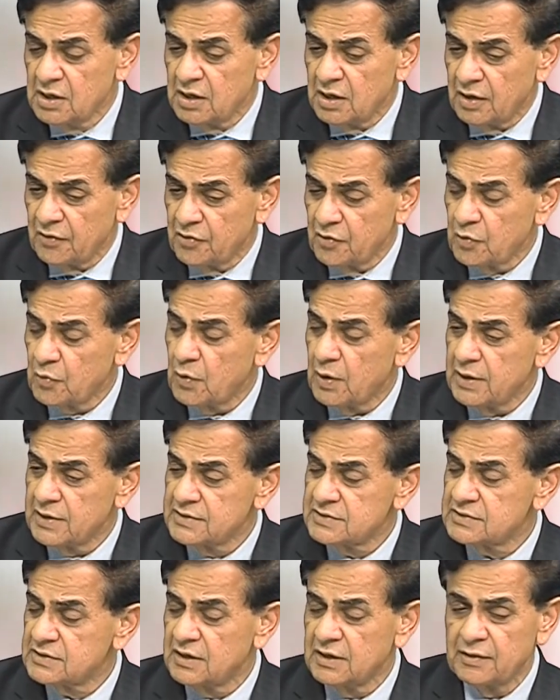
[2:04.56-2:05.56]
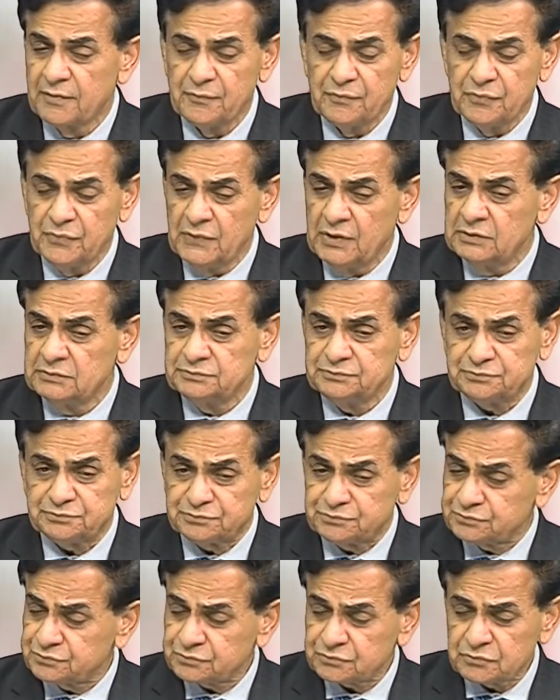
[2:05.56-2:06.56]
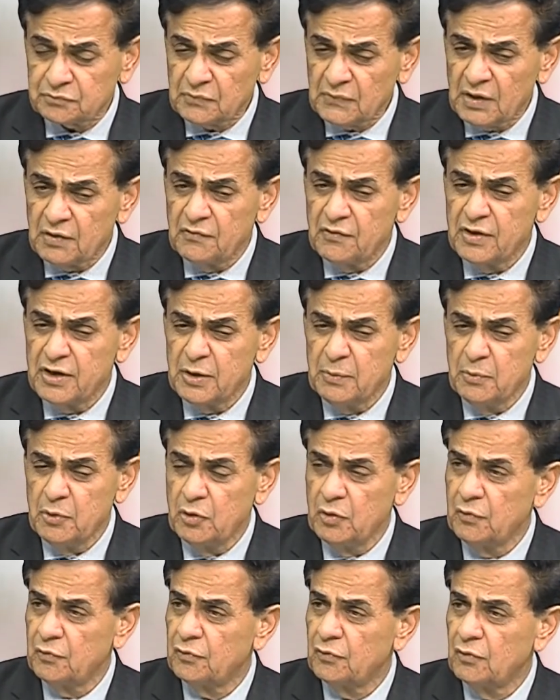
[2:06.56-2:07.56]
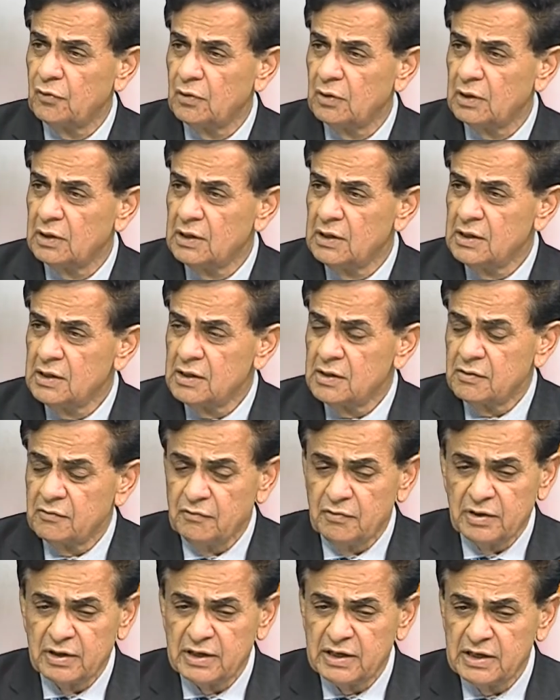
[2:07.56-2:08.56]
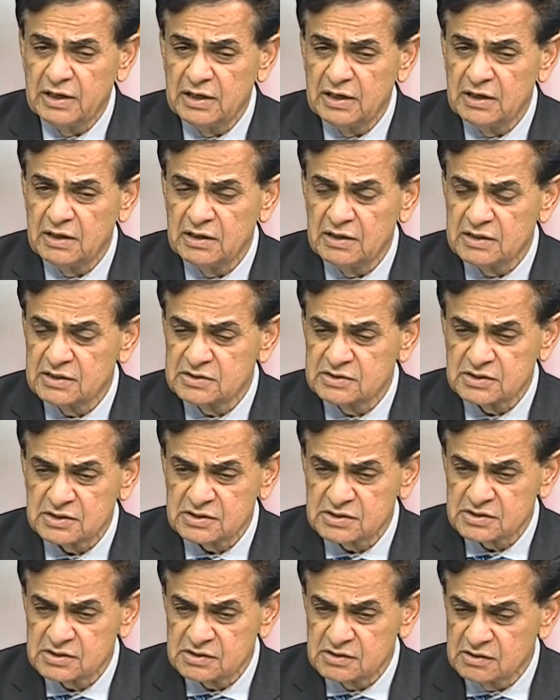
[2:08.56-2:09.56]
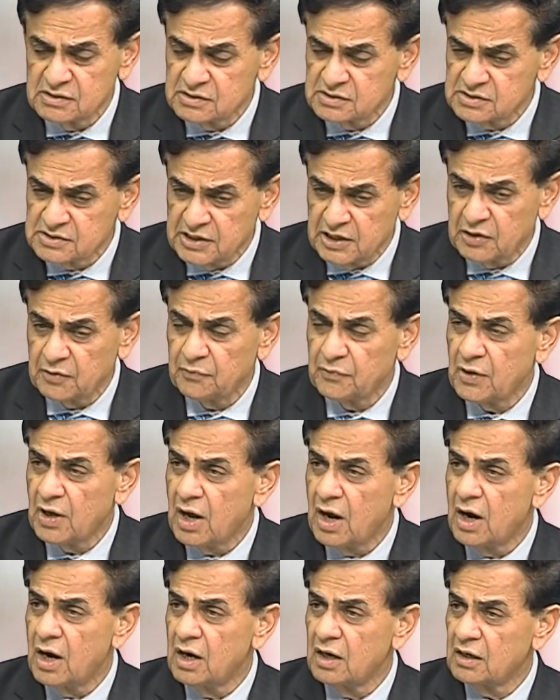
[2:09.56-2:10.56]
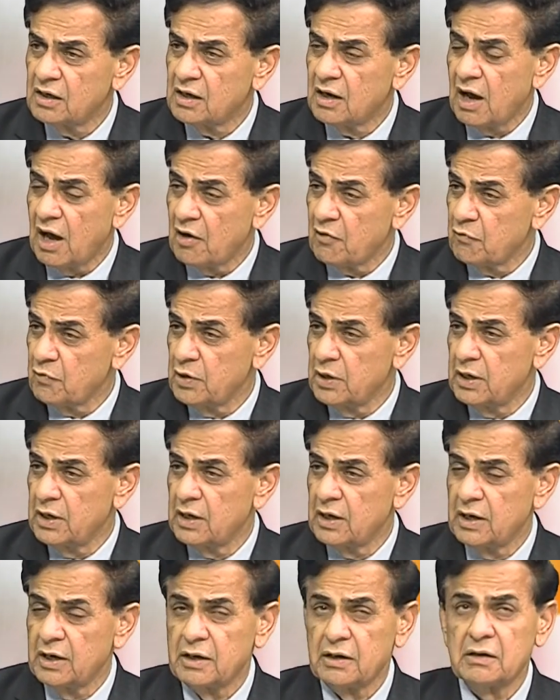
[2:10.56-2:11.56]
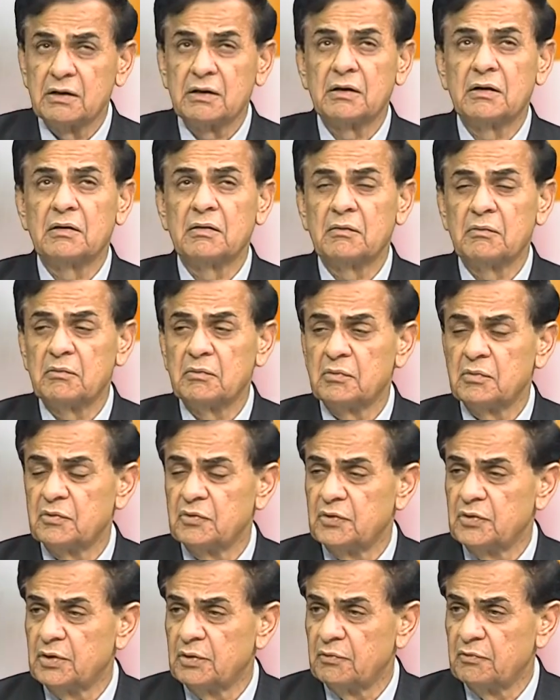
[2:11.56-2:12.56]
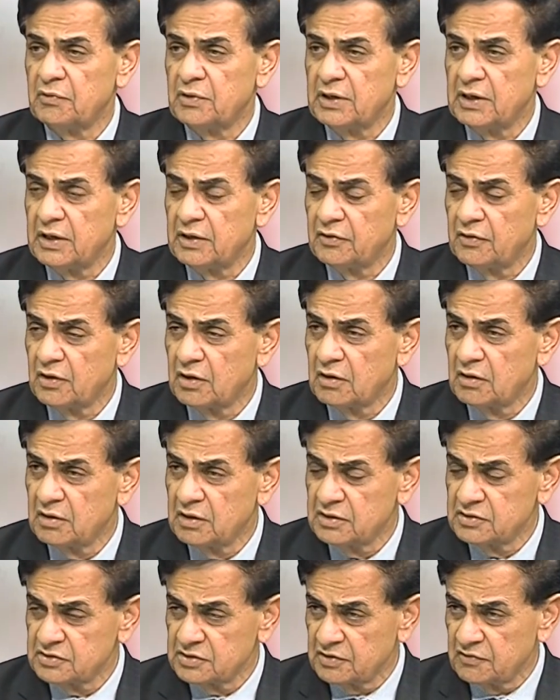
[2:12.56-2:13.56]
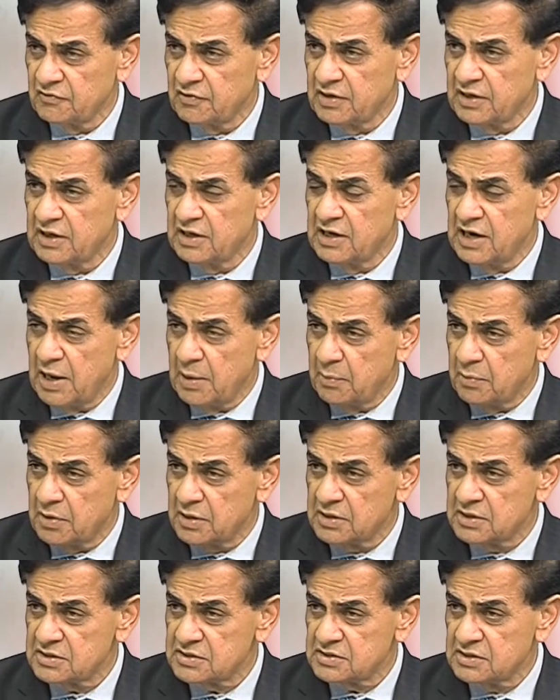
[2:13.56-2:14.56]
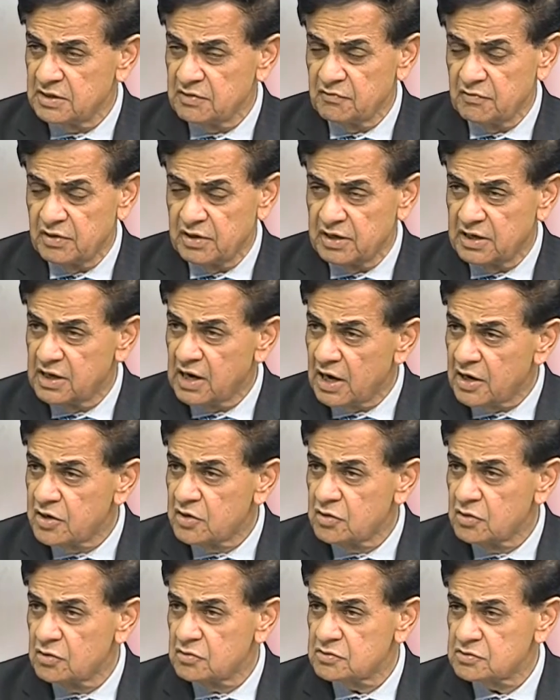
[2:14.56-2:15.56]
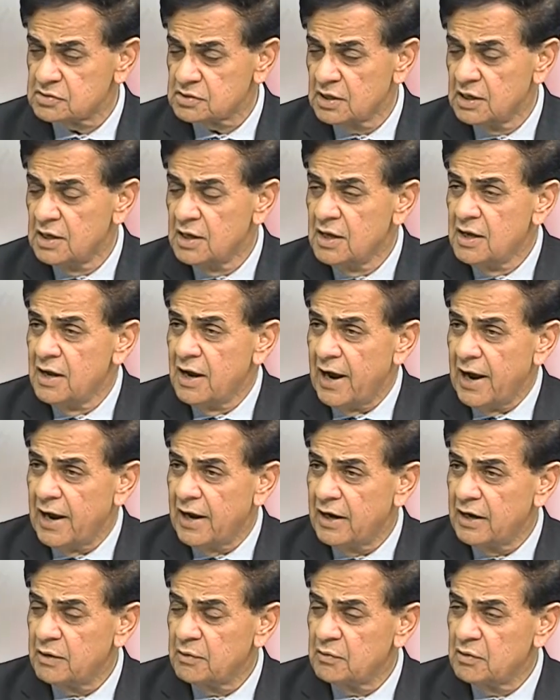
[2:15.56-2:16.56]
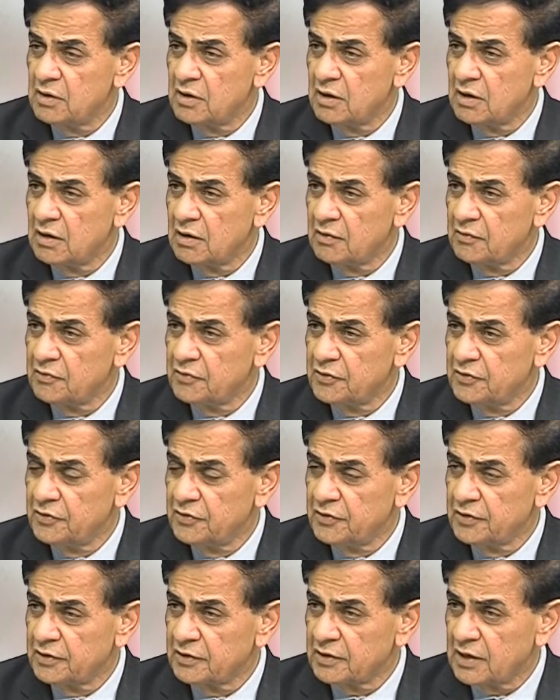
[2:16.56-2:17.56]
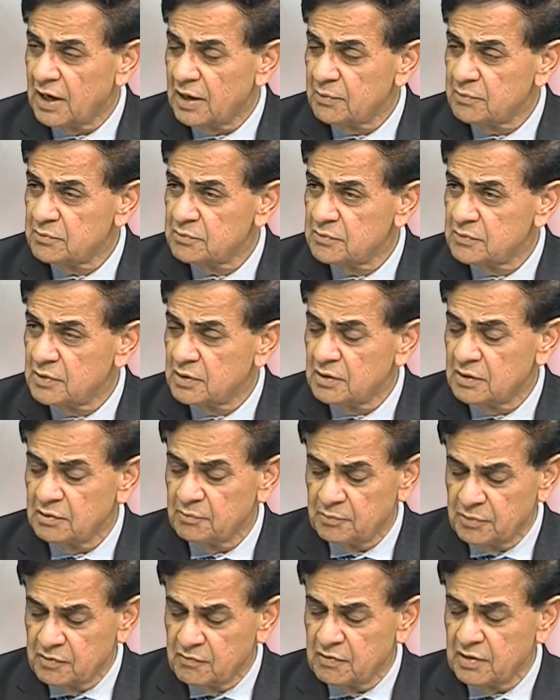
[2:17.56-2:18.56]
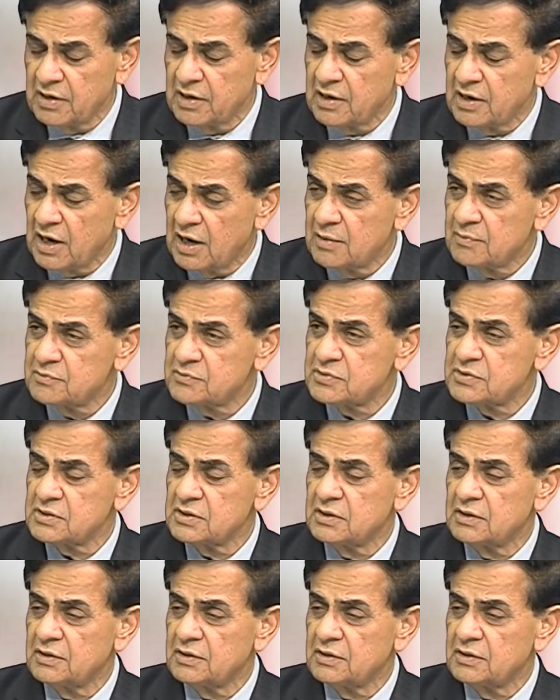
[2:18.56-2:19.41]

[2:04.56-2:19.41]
otherwise very beautiful, very is this state of the art carving, and the way the is a very glamorous and very grandiose, and the Ram Bhagwan Ram's